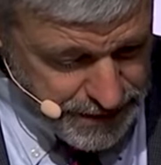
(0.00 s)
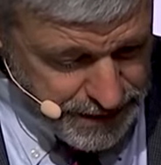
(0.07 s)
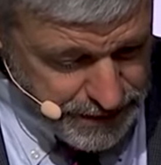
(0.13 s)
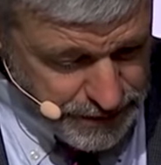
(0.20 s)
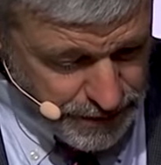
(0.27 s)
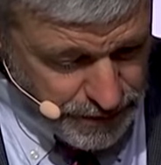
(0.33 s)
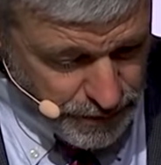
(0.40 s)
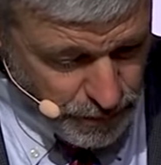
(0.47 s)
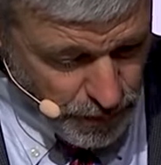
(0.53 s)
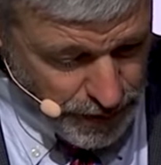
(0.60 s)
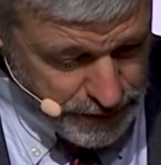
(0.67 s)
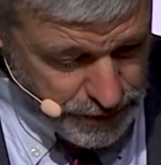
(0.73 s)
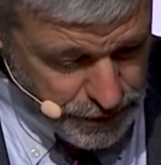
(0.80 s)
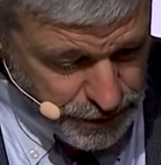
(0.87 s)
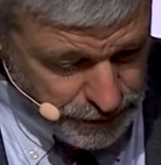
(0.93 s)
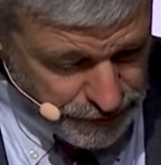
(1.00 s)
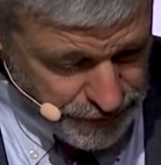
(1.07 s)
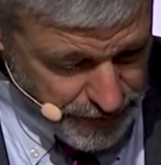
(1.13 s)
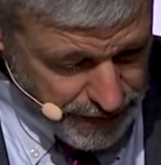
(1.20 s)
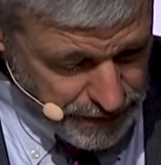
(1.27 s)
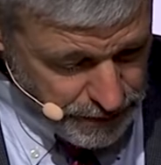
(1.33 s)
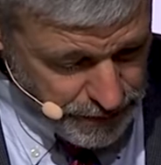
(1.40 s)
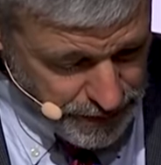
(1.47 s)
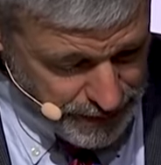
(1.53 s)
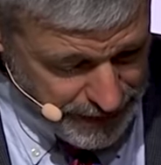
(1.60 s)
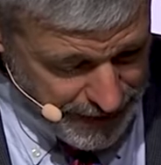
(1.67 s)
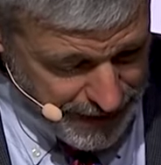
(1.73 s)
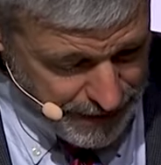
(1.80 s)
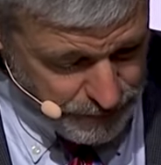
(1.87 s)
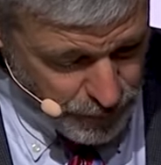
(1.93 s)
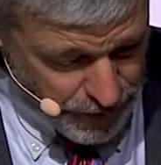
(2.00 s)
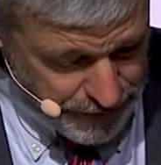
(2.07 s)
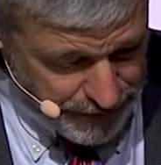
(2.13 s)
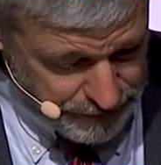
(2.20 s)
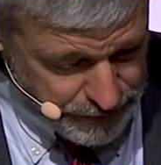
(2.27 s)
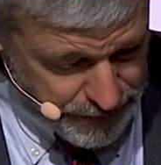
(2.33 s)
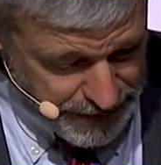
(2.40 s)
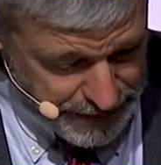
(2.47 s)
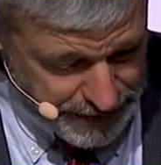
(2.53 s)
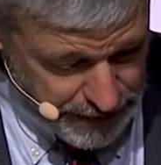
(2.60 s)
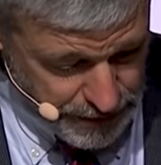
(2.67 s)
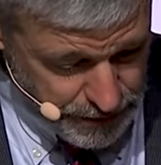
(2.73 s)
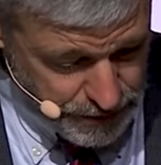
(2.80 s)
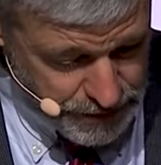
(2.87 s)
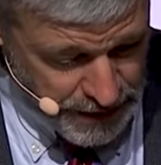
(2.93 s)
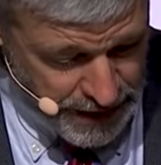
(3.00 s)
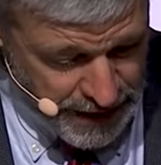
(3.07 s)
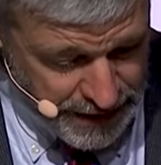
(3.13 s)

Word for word: These are the ones who follow the Lamb wherever he goes.